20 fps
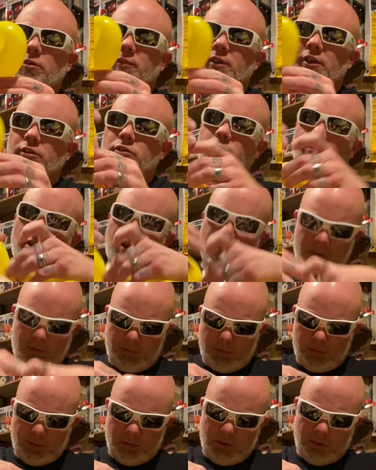them this way.
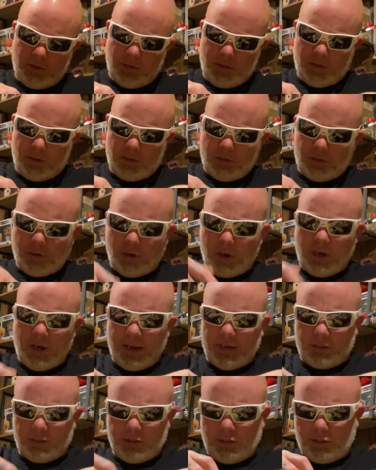So I
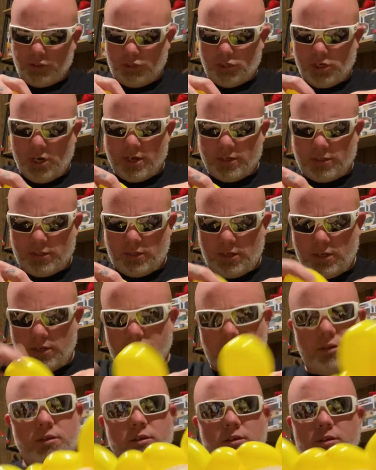like to adjust it
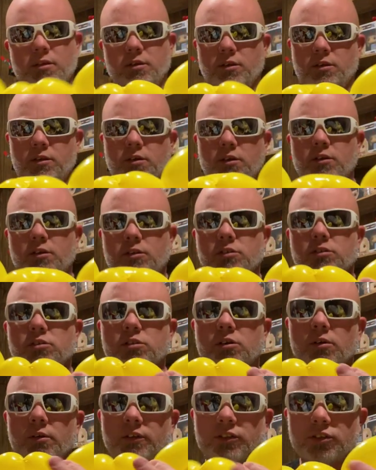
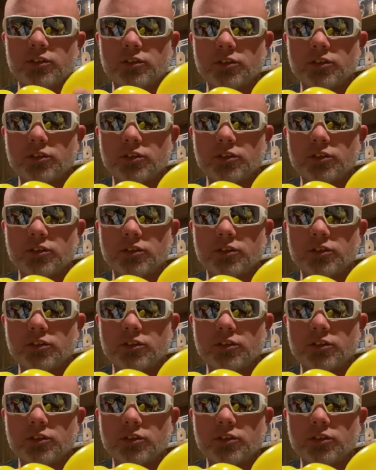so it's